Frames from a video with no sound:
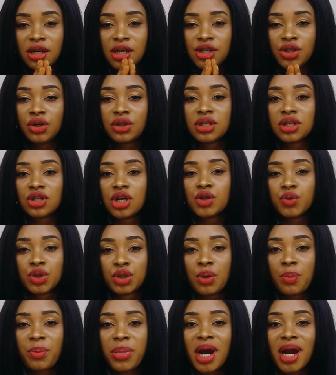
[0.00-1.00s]
to discuss with
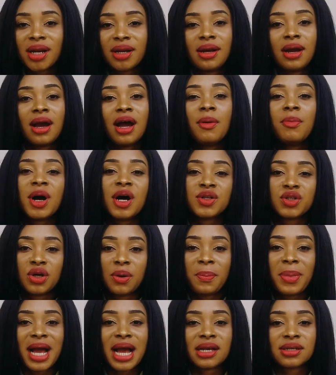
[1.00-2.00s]
your partner about your
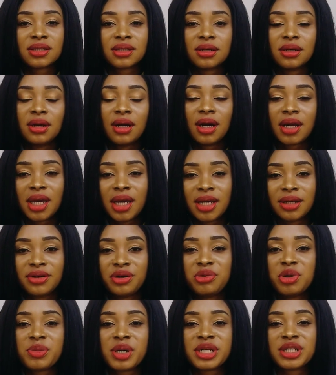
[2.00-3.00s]
past. Again,
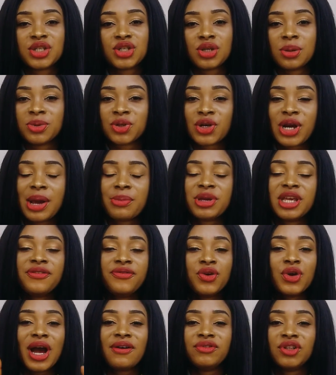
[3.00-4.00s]
remember to subscribe if
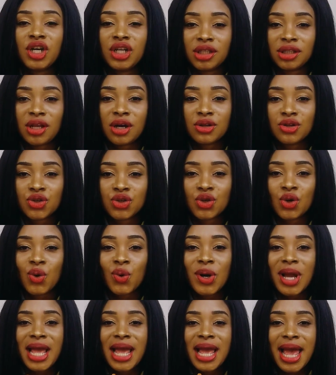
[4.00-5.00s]
you have not done
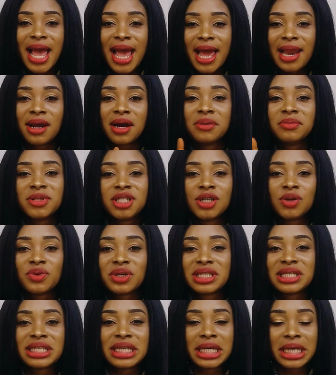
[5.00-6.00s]
so. And until we
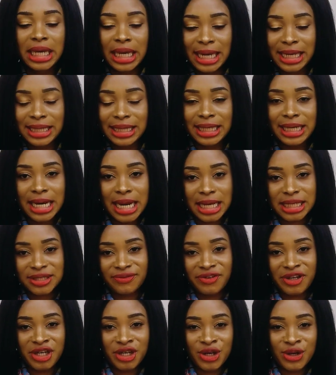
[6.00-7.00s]
see in the next
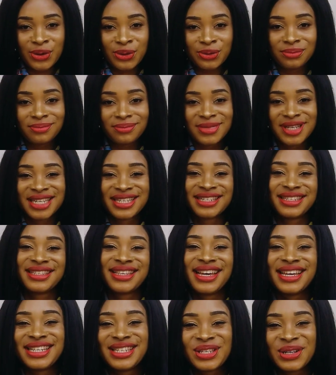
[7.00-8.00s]
video,
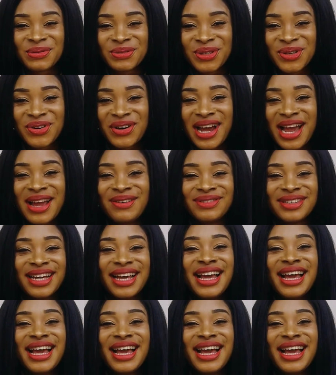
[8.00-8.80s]
stay subscribed.